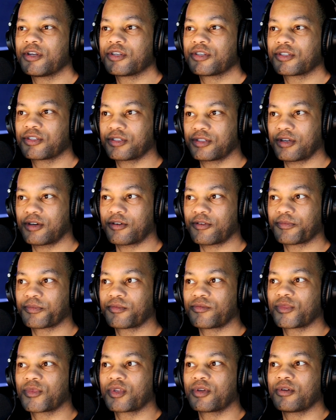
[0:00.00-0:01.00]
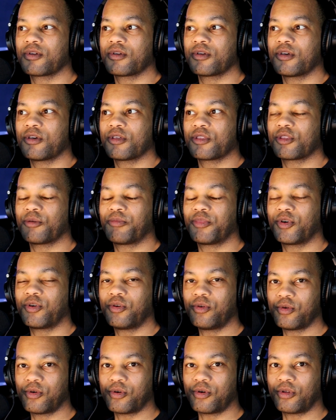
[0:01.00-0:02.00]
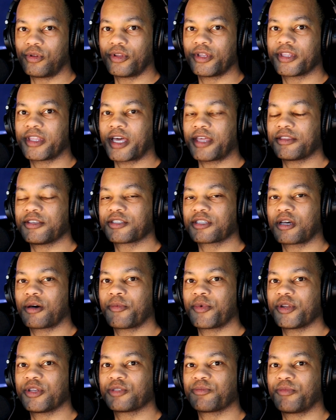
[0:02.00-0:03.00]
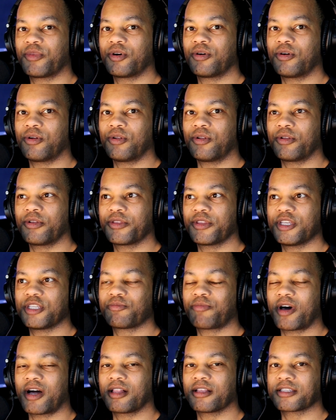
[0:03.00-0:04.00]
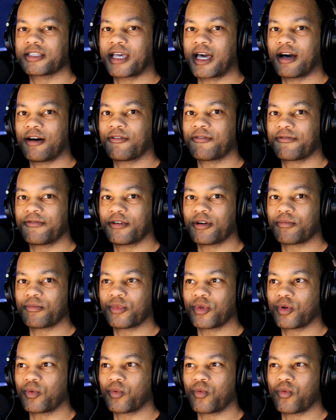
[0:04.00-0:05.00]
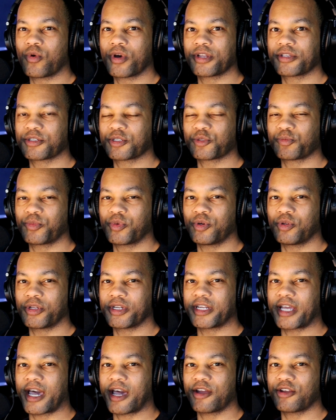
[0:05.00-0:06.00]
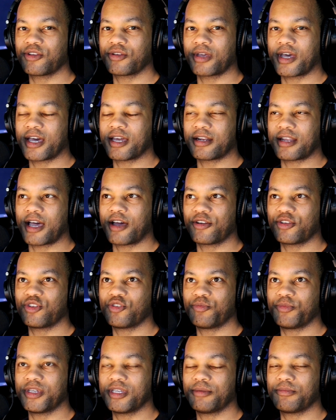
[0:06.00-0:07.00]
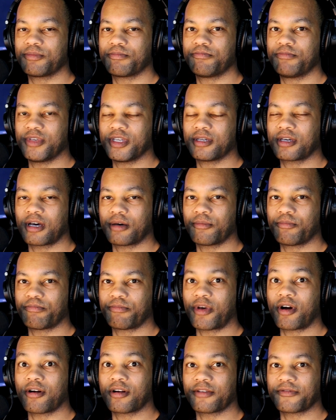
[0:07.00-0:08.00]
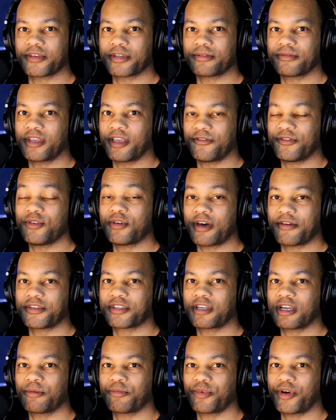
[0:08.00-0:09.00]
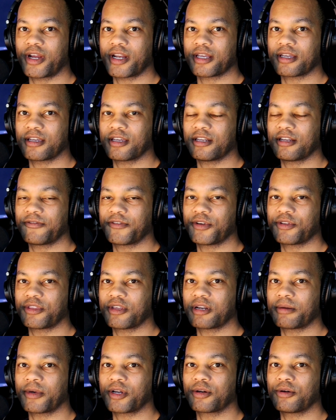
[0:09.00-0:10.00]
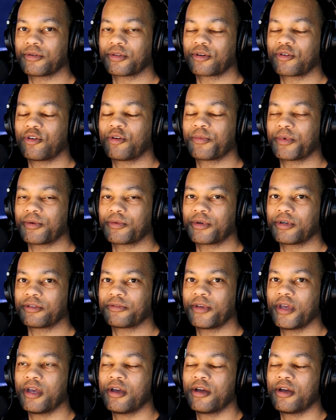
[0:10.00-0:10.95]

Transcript: So, the pool that these companies pull these pilots out from. What is this pool and how you and how do you be become part of it if you have a type rating and if you're thinking about going the corporate world?